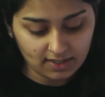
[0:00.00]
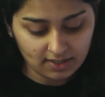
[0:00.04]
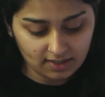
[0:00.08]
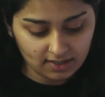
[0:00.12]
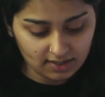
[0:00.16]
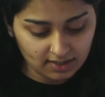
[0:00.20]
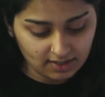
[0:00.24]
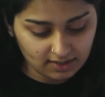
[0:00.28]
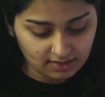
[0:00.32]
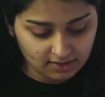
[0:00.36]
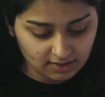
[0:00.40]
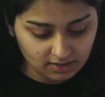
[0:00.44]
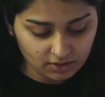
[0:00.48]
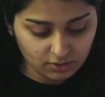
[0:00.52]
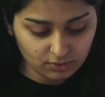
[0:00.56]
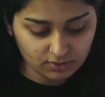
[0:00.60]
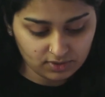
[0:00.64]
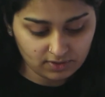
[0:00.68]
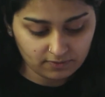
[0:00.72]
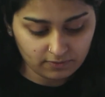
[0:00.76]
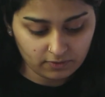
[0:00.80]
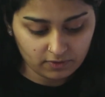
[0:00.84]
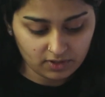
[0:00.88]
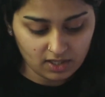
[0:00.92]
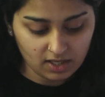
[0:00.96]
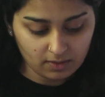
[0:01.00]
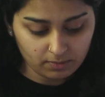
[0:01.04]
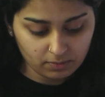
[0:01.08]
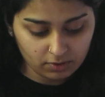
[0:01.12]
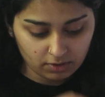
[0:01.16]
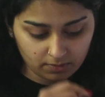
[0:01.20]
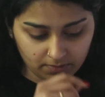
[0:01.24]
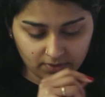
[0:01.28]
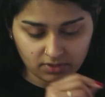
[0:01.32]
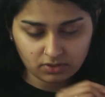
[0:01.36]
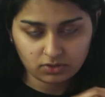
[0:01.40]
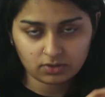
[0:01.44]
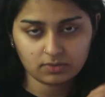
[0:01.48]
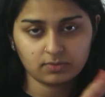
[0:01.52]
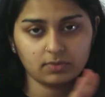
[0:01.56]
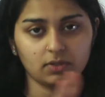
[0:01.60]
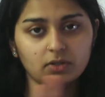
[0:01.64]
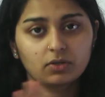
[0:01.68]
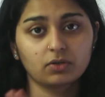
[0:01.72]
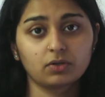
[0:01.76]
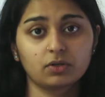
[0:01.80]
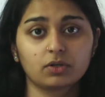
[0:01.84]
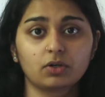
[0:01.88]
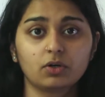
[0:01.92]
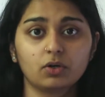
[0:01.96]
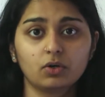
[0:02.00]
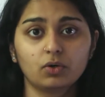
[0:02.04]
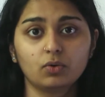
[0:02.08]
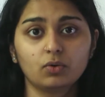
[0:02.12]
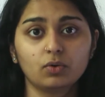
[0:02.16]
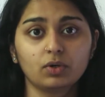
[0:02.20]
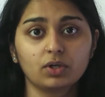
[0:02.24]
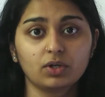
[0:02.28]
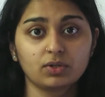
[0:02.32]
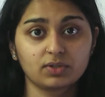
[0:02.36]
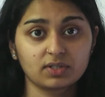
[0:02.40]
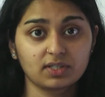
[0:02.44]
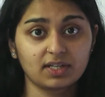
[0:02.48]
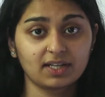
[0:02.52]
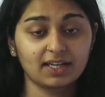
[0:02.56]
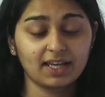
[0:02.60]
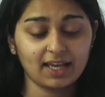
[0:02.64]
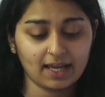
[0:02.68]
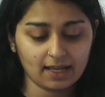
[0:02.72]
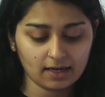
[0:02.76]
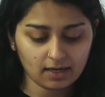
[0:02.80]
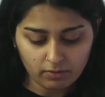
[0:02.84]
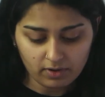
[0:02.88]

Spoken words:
and I did use it for that purpose, so I'm not going to go use it again.